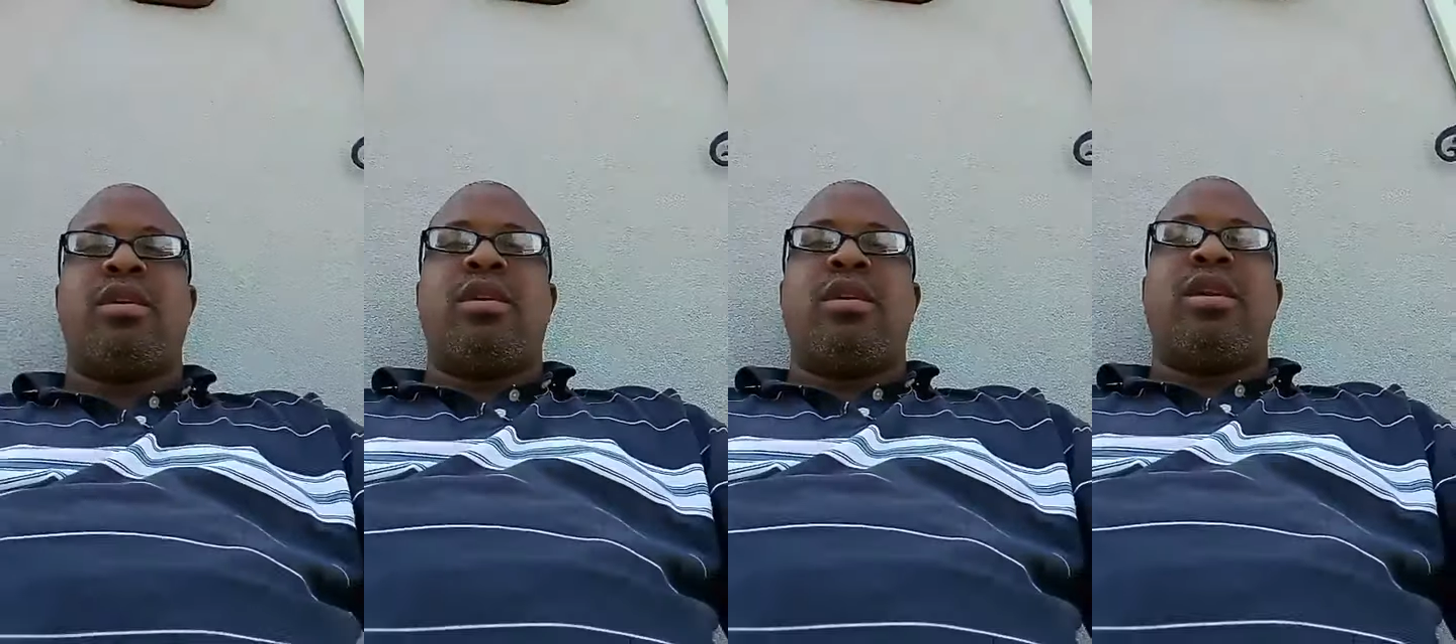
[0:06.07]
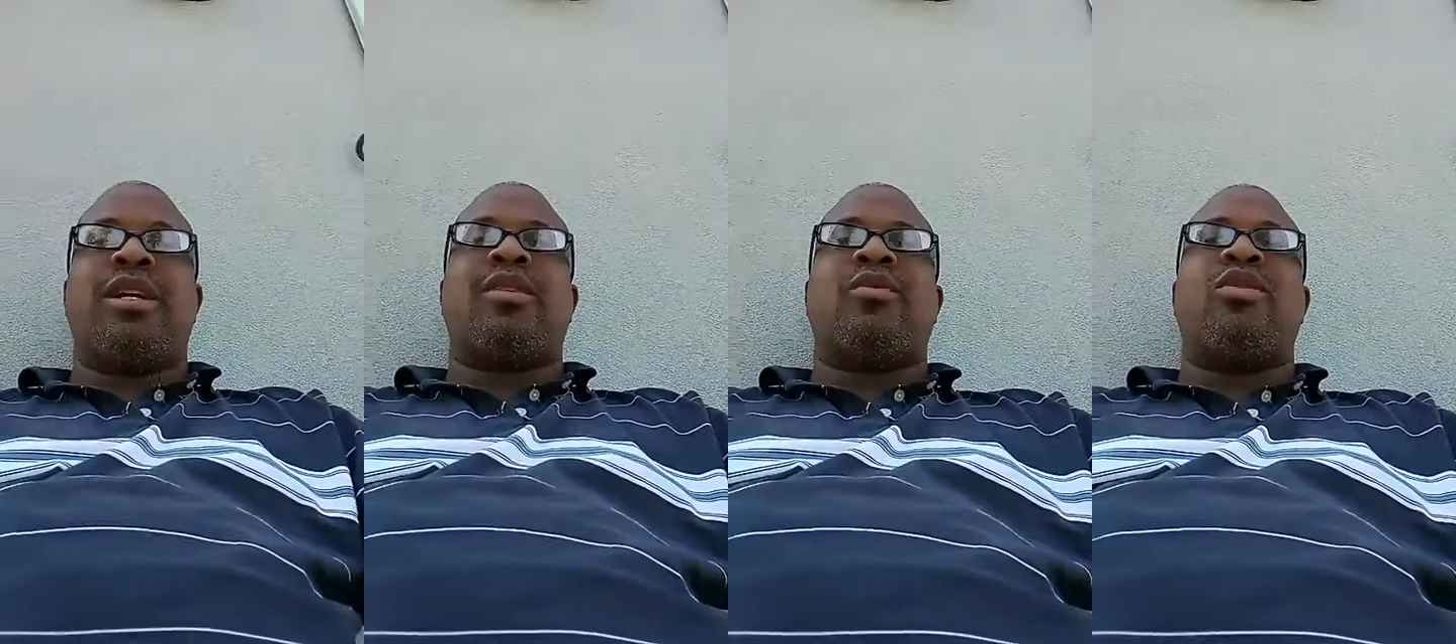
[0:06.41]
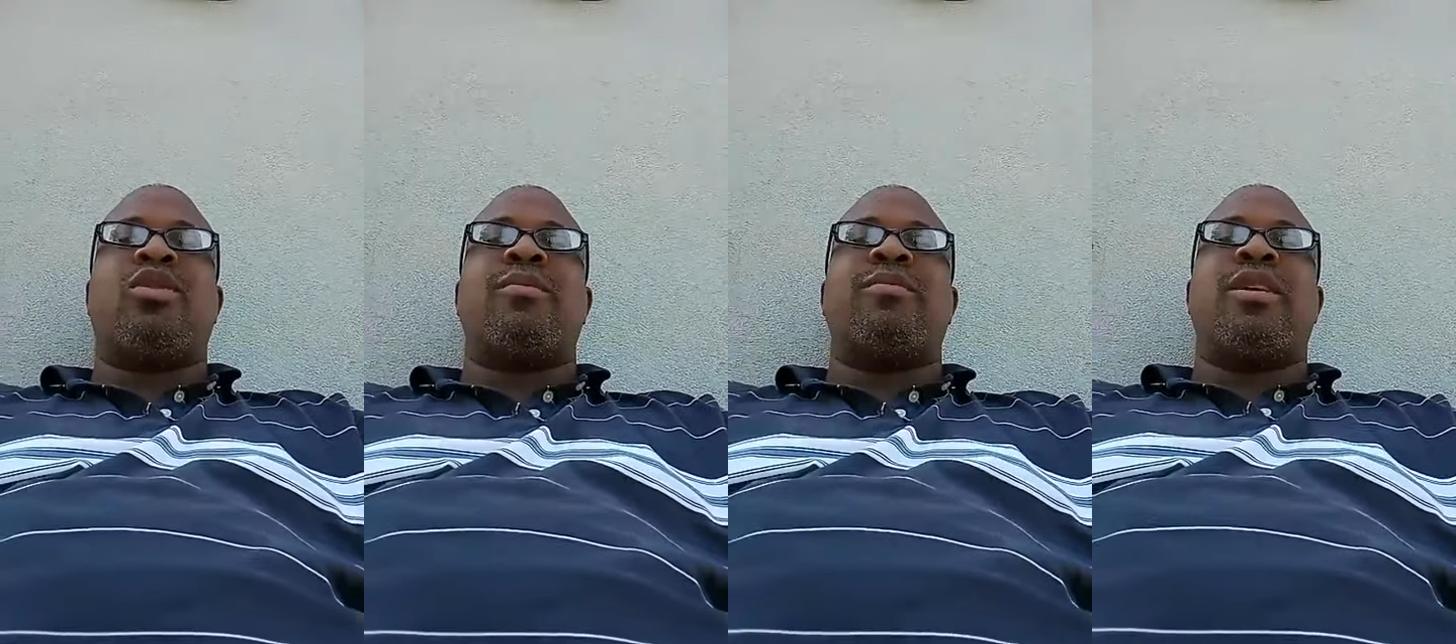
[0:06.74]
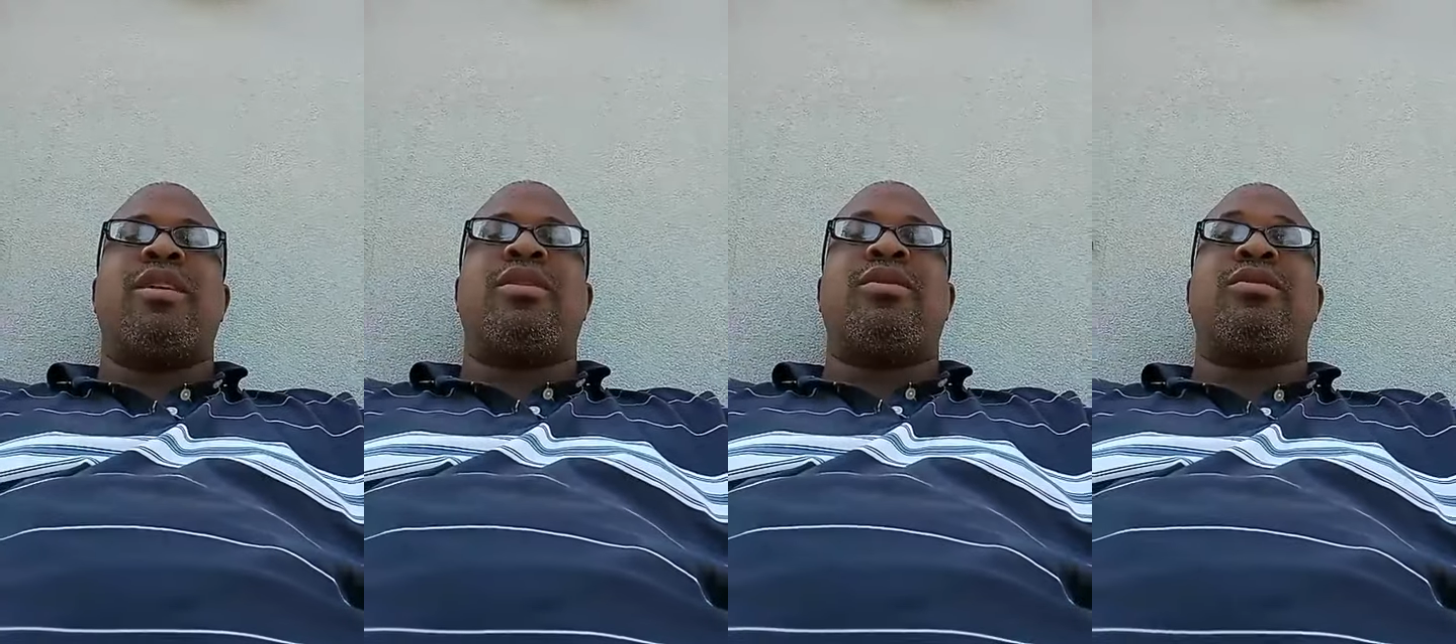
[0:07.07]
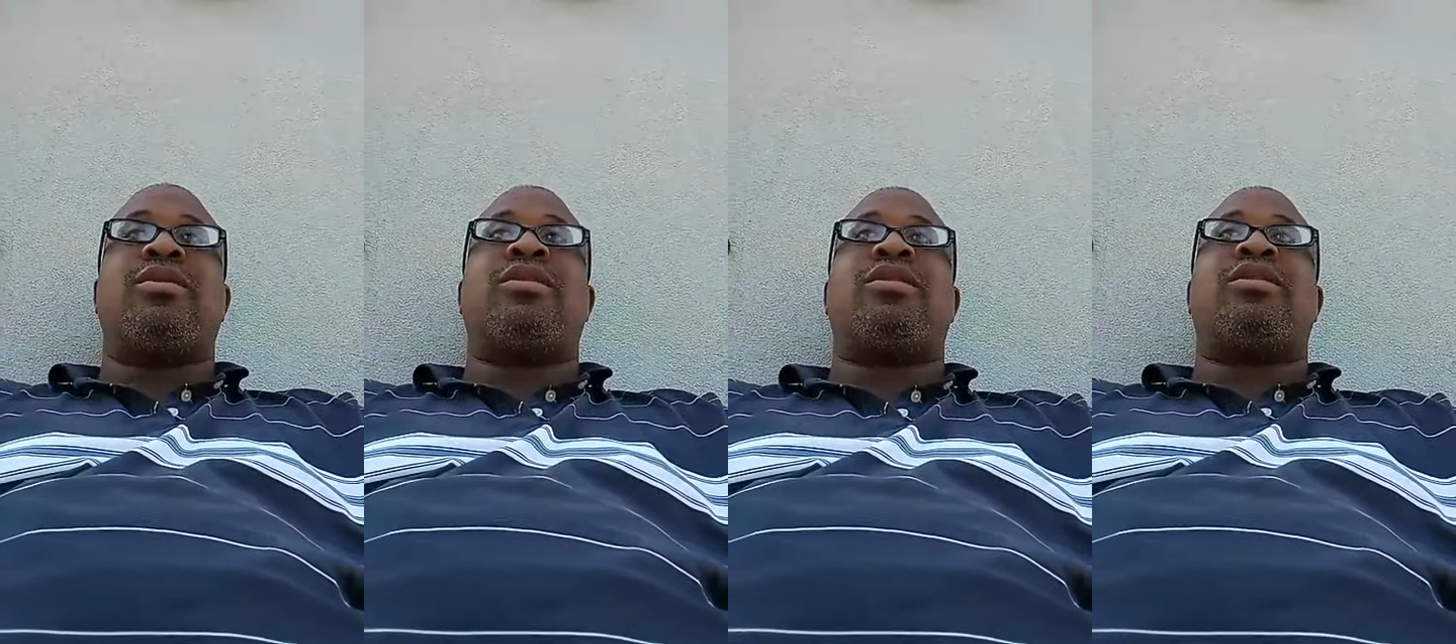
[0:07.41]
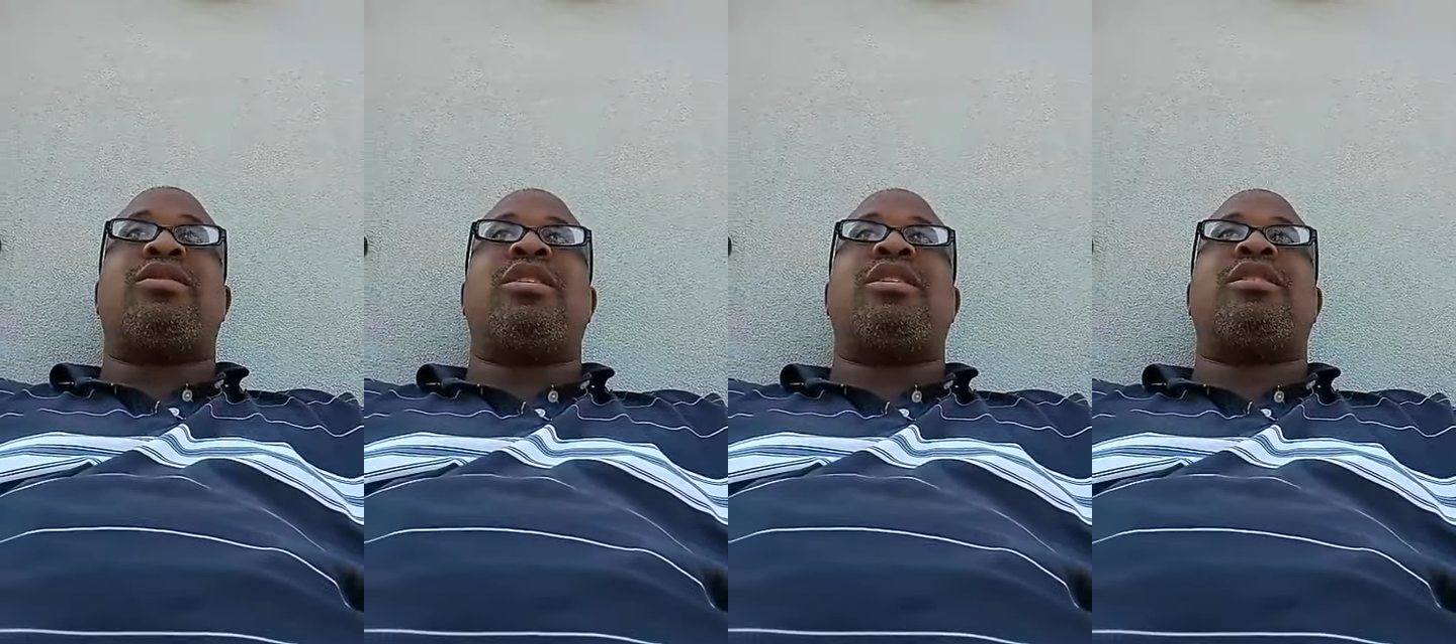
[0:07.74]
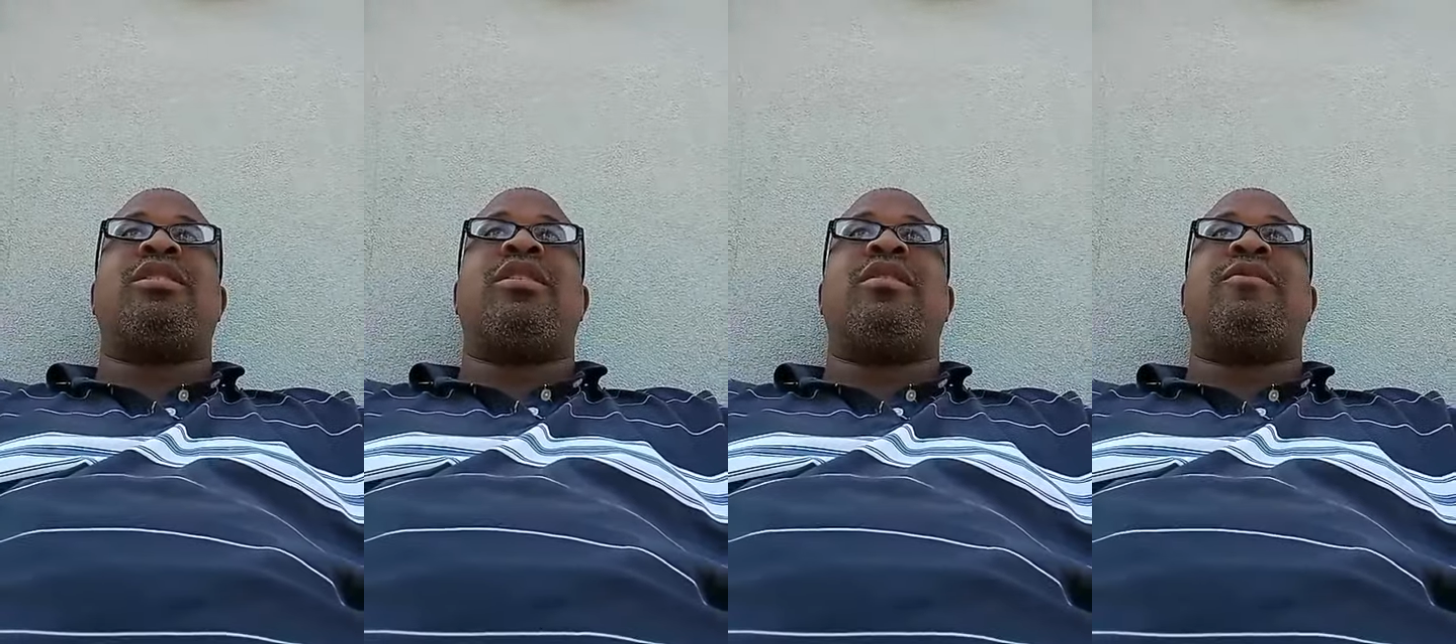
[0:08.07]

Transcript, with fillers: like to welcome y'all to this uh,